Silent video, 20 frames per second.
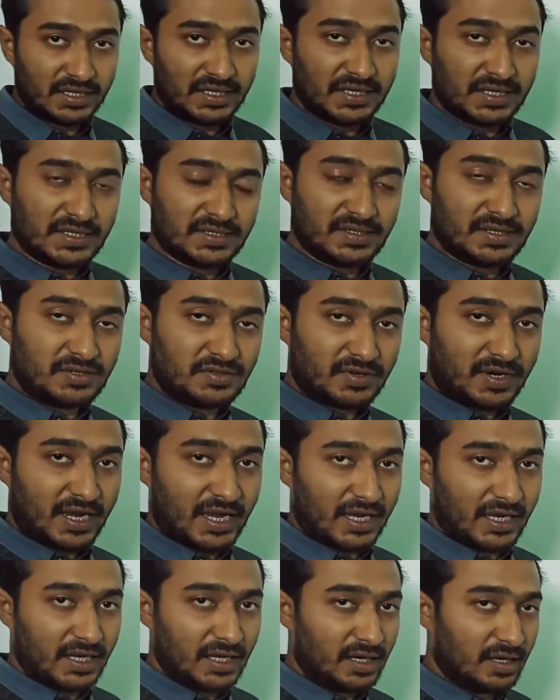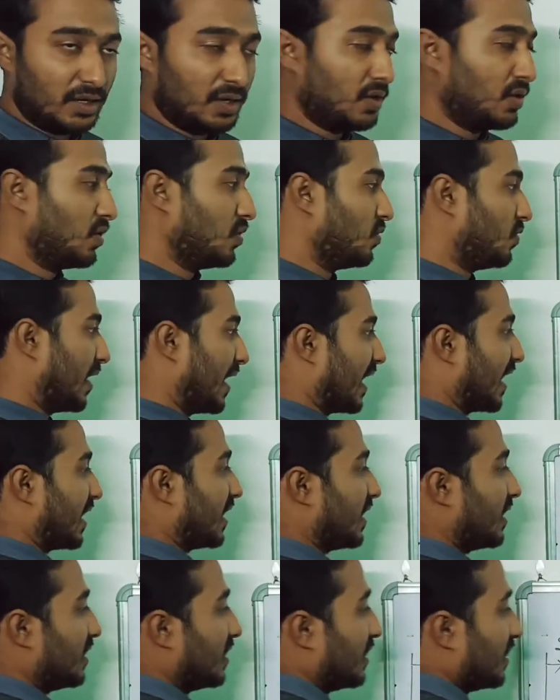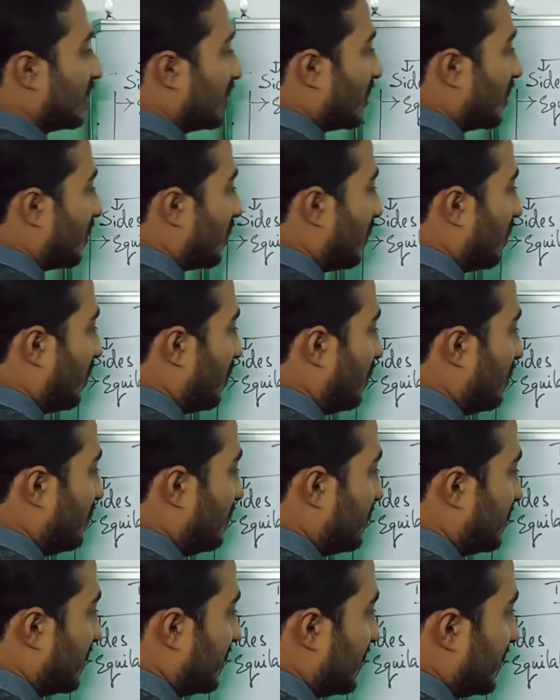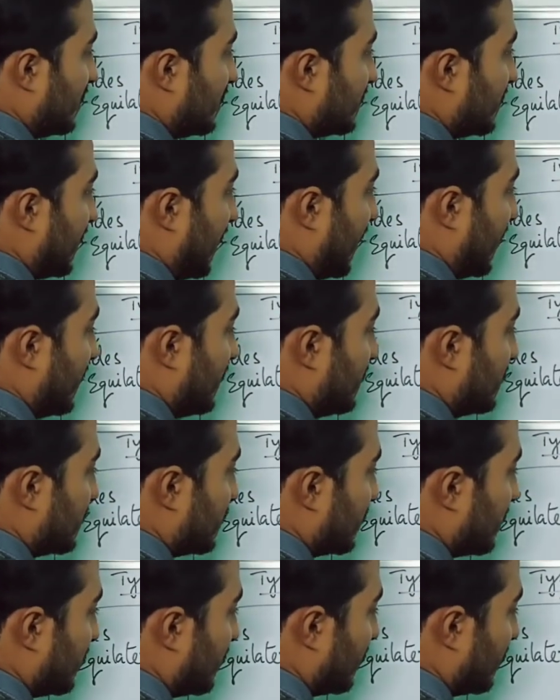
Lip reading: is a triangle where all three sides